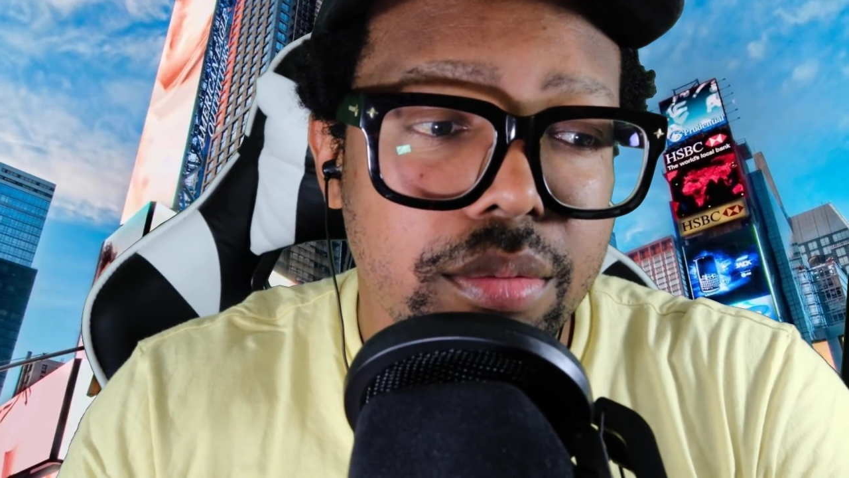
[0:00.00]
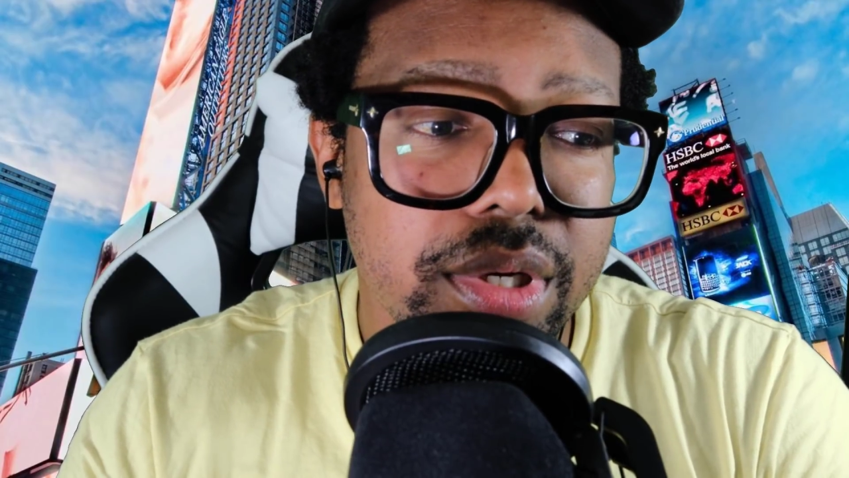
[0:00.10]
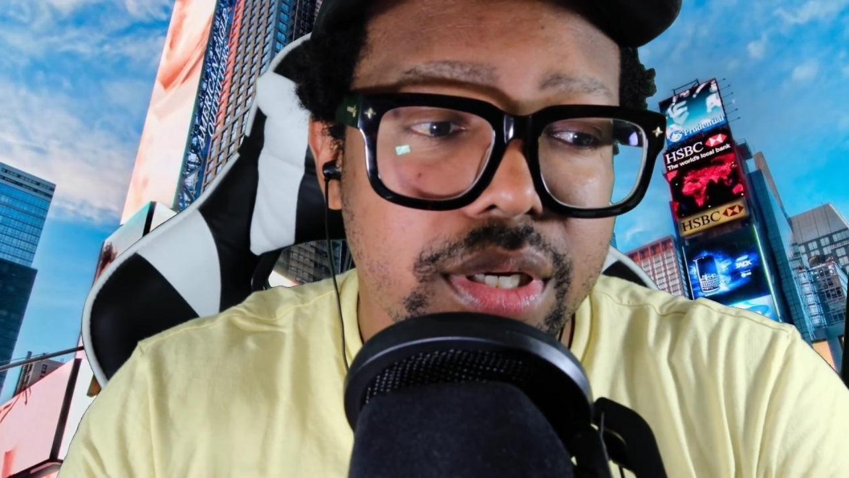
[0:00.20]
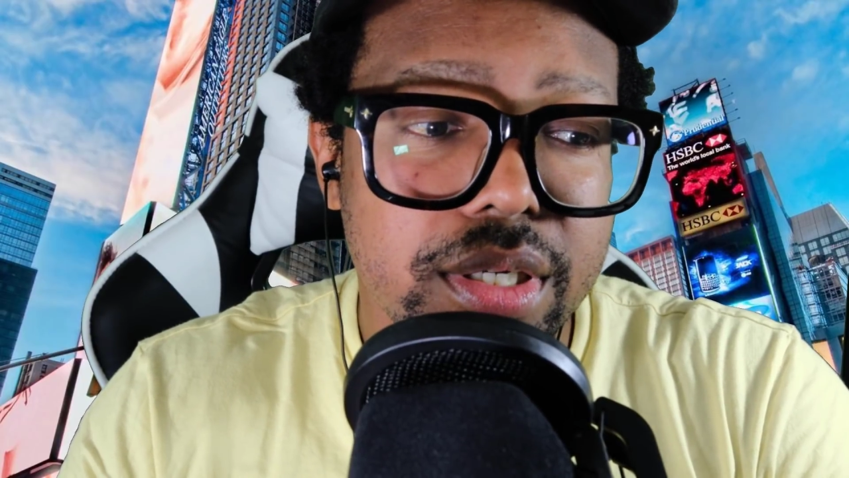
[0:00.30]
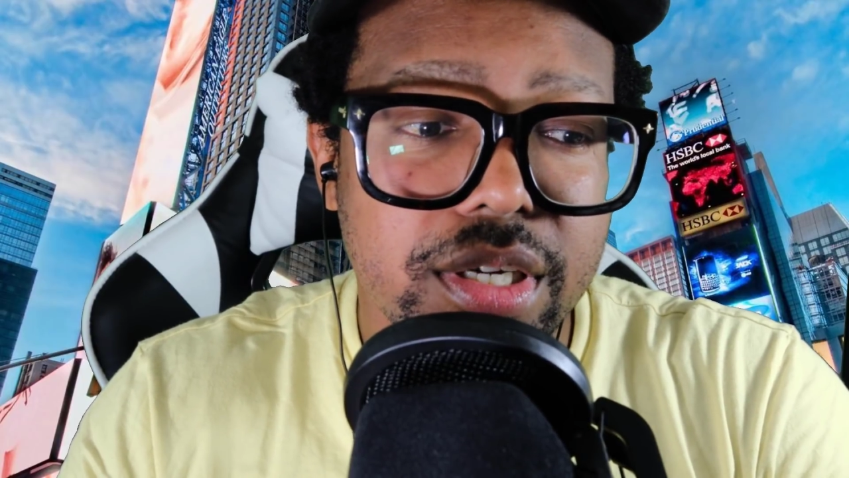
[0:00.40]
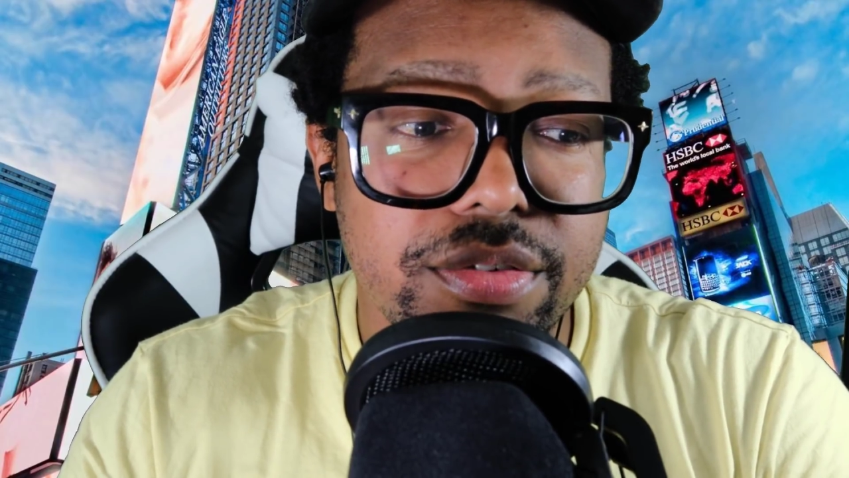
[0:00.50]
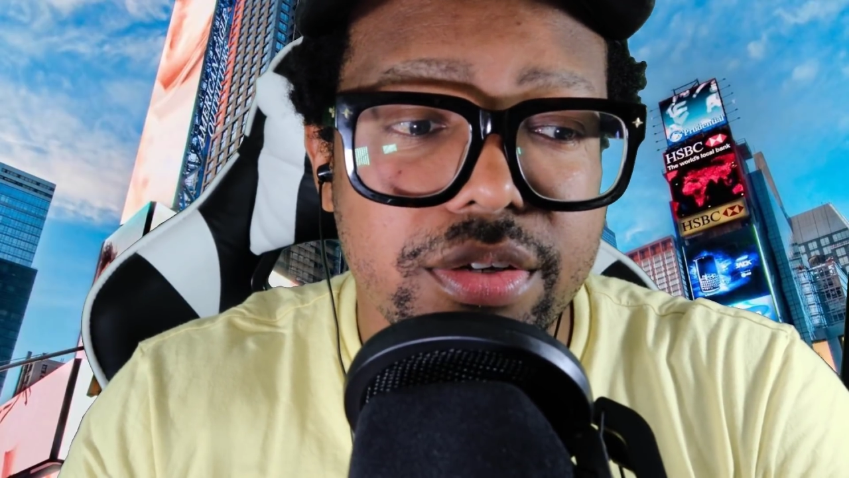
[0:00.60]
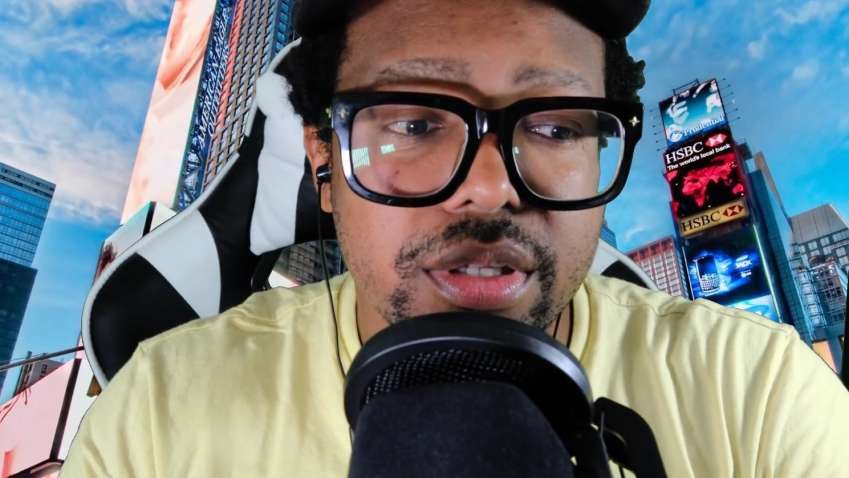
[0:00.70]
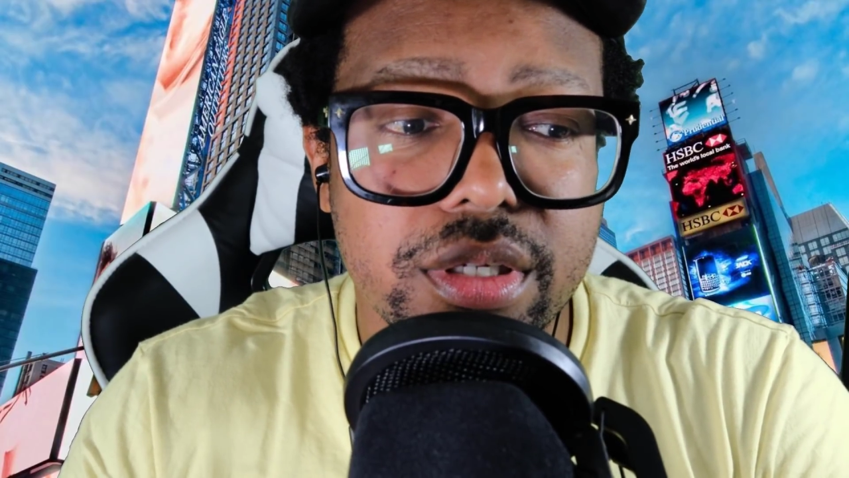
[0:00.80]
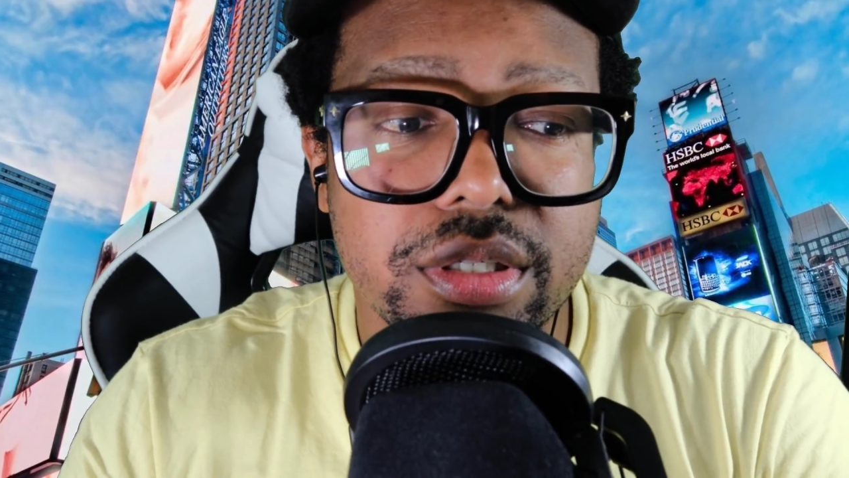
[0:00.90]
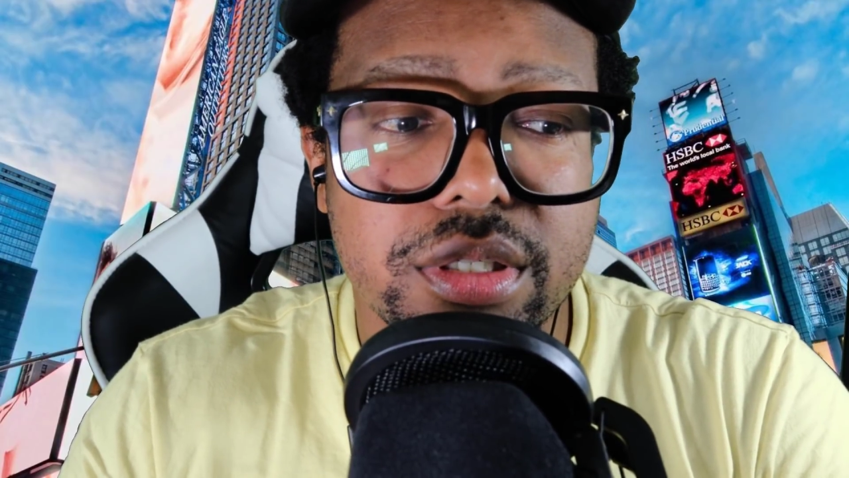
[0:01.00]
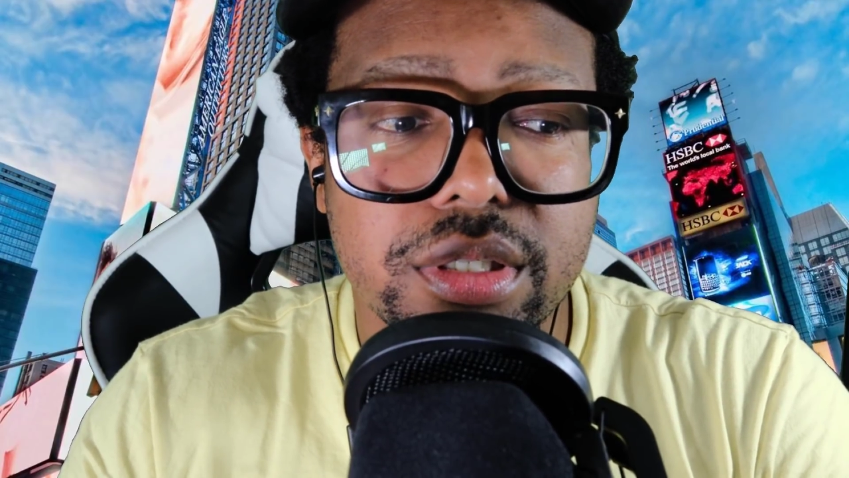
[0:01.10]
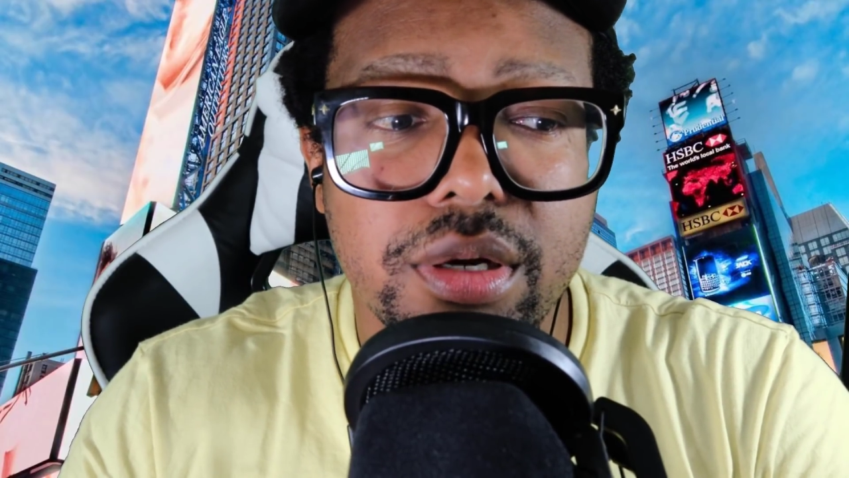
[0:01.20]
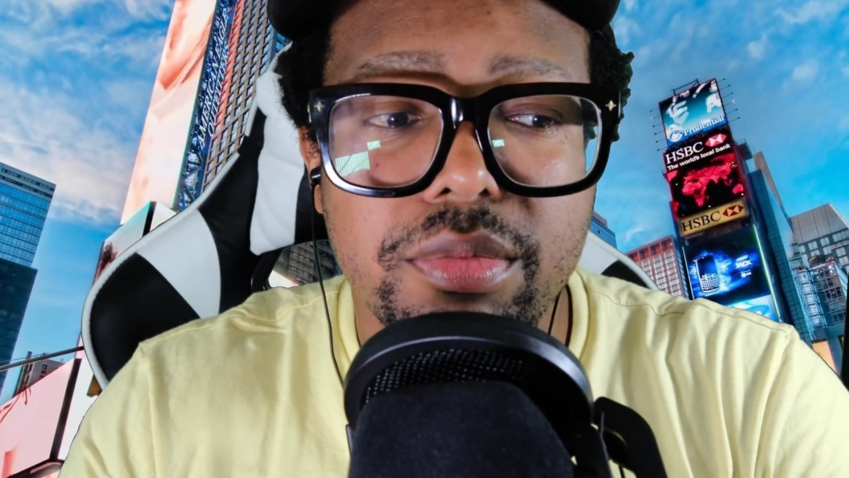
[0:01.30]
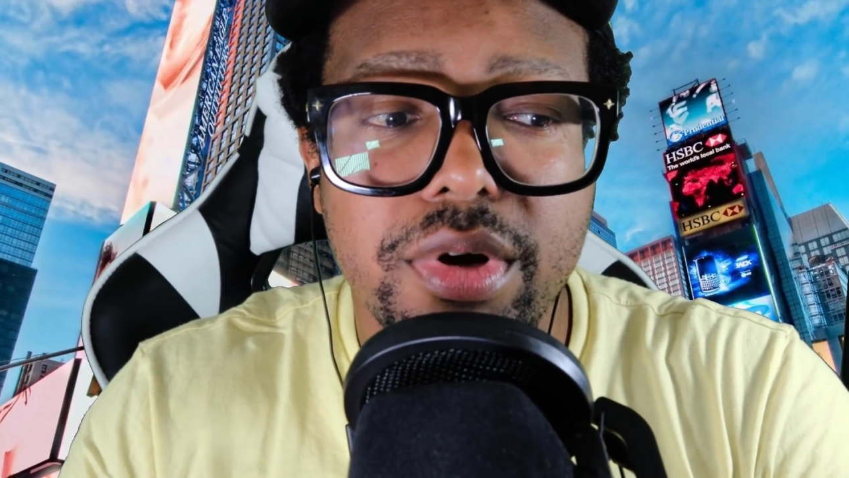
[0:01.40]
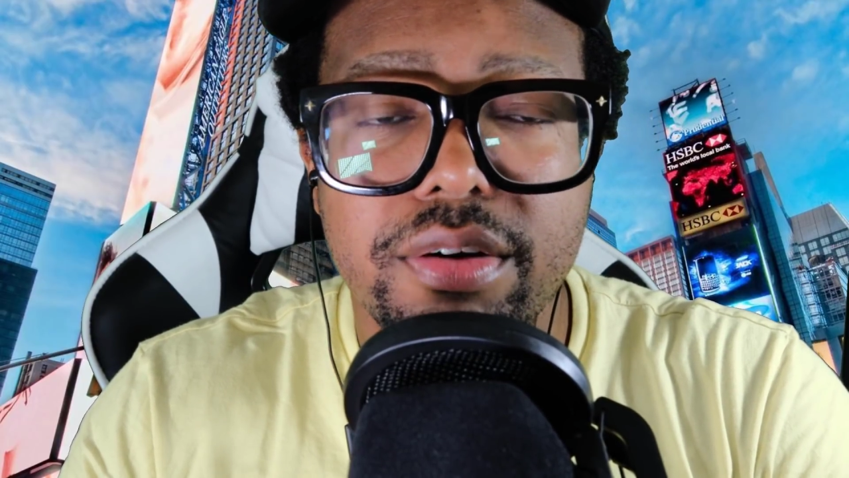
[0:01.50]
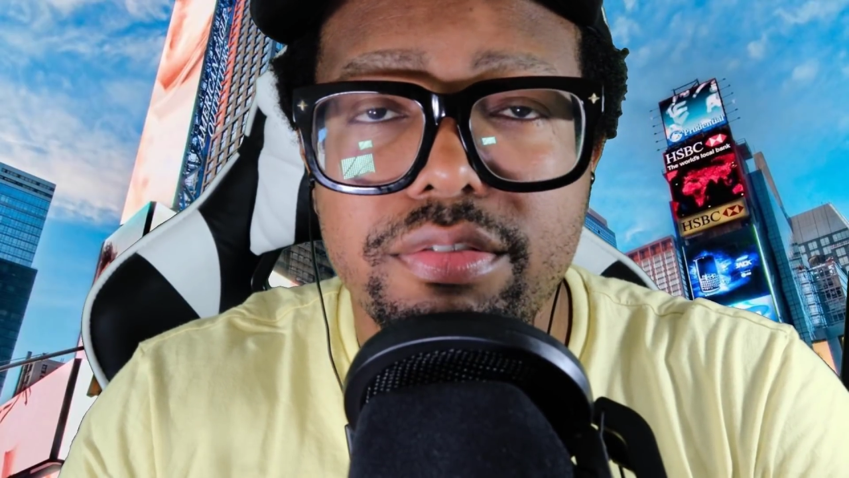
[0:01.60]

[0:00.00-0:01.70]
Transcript: because I feel there's some